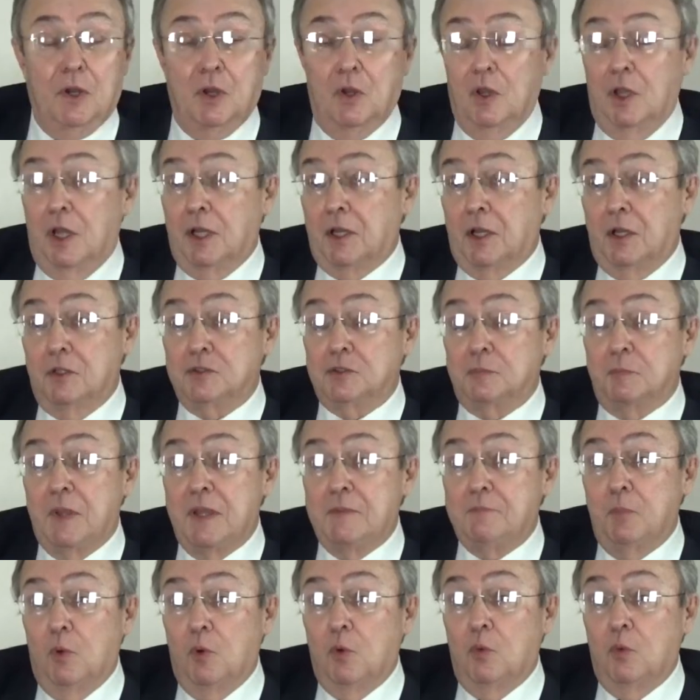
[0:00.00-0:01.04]
when a lot of those
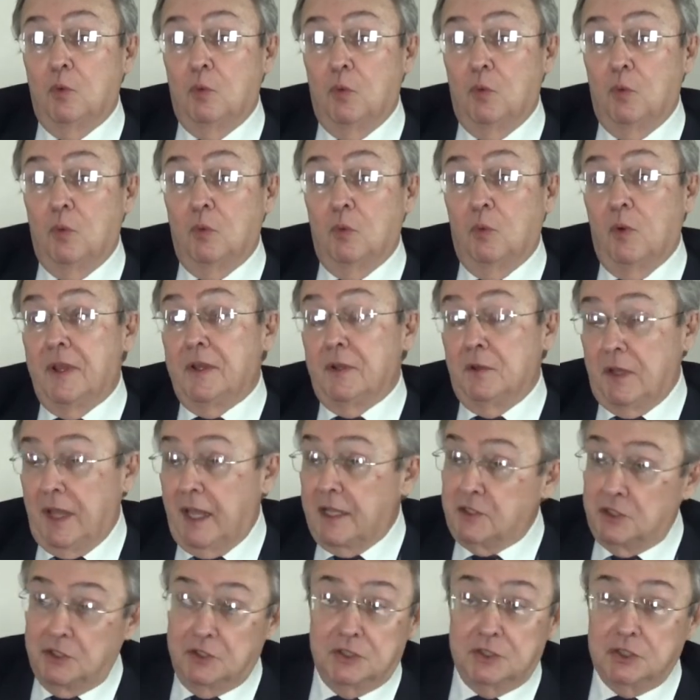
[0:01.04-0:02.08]
people went,
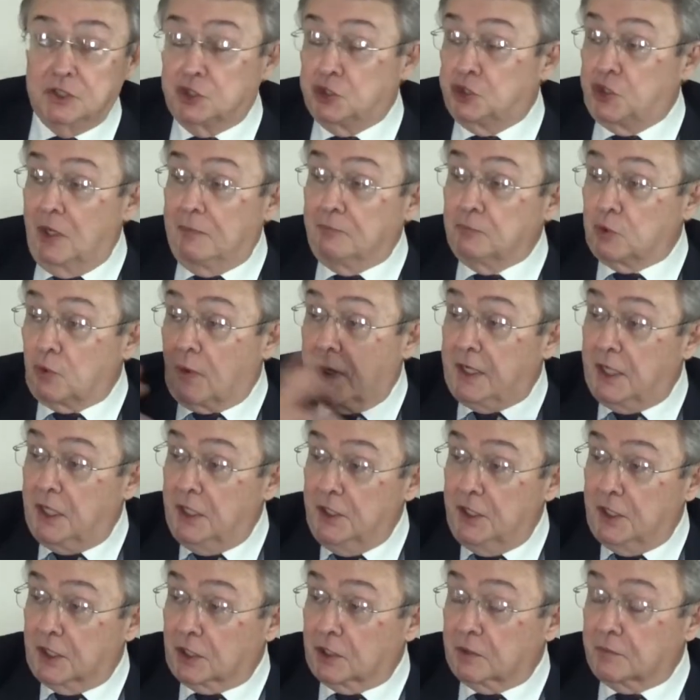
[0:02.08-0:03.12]
they just jumped right
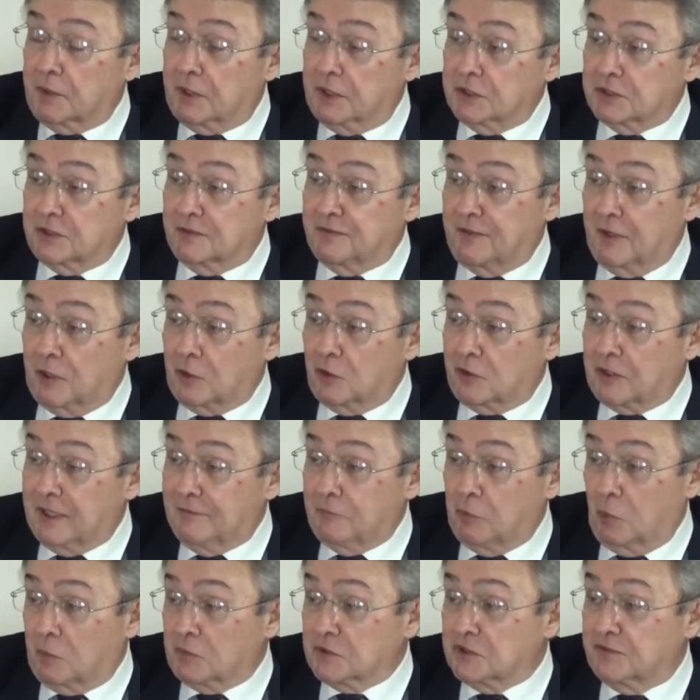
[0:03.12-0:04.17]
in there because the federal
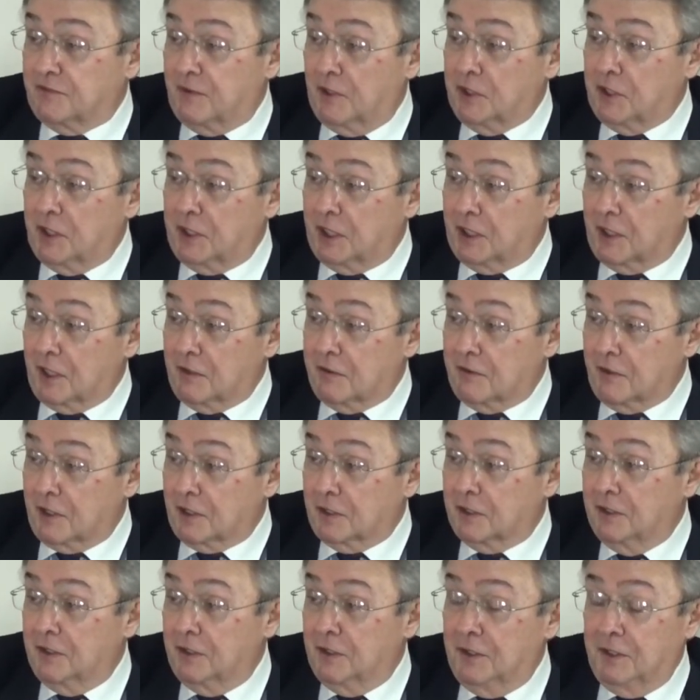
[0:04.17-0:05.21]
government was funding
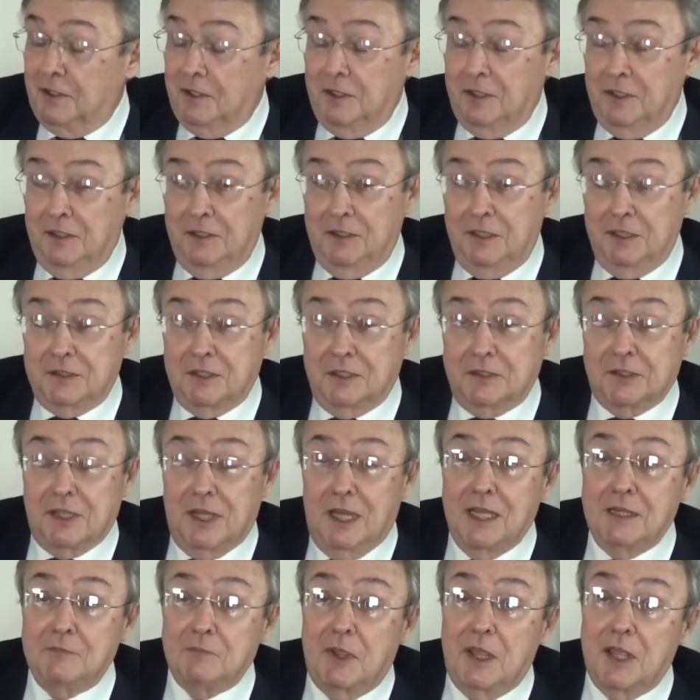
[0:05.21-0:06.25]
anything. And at the
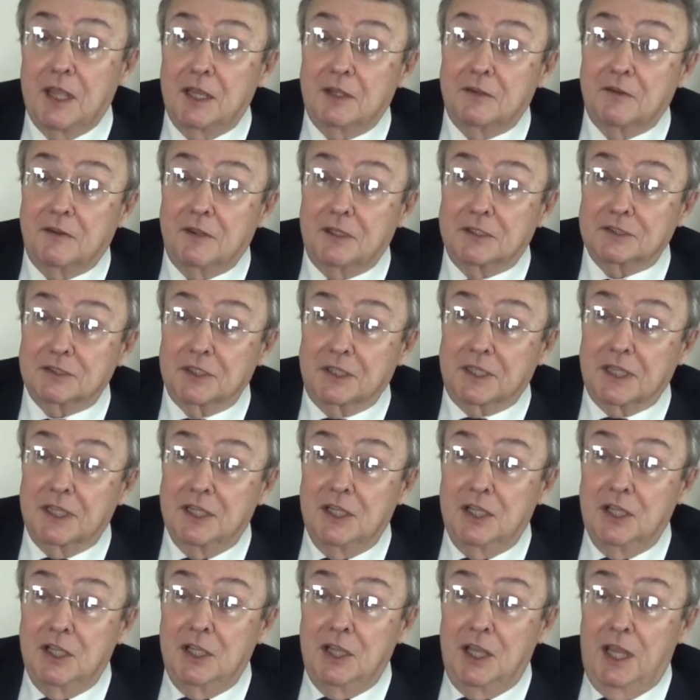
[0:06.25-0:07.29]
time, they had things like
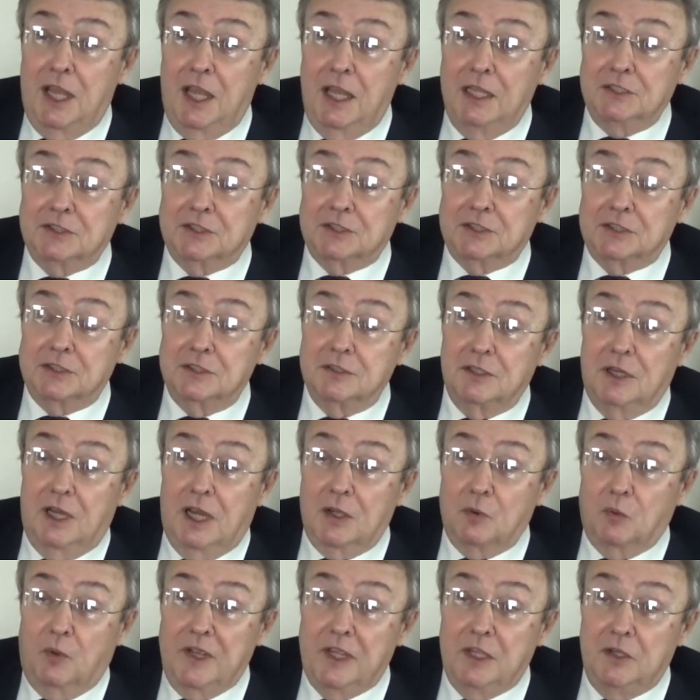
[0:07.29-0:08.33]
heads,
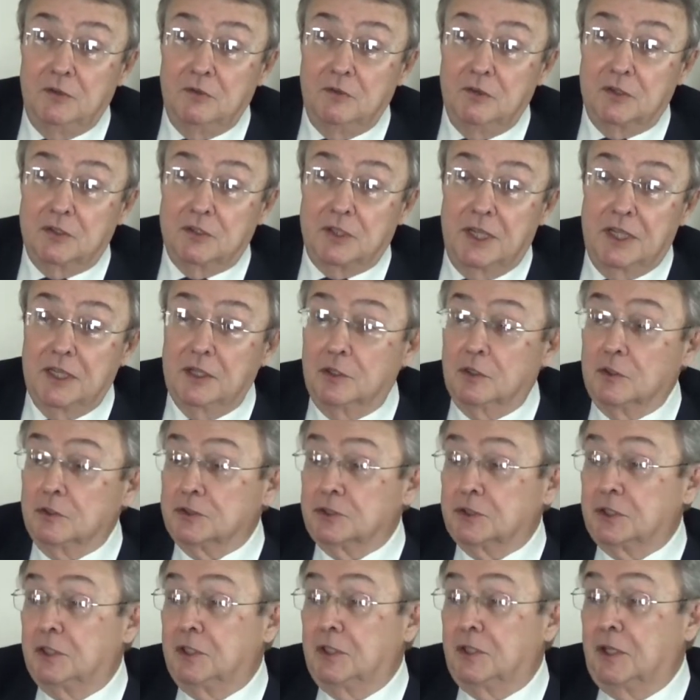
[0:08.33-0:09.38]
I win,
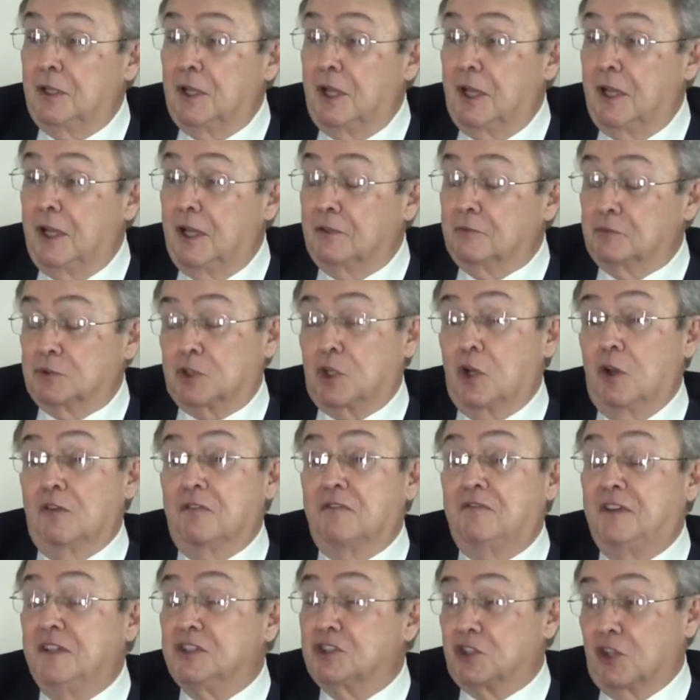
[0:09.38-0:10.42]
tails, it was
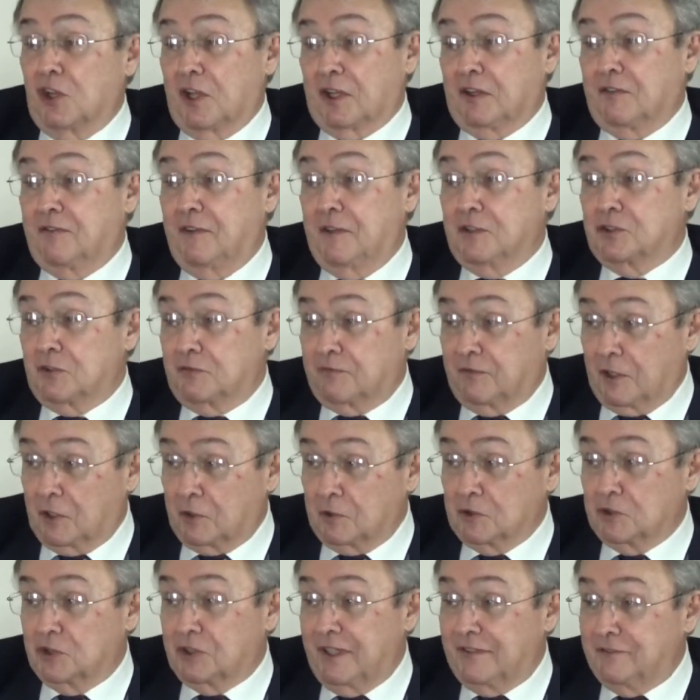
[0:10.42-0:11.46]
called FSLIC, Federal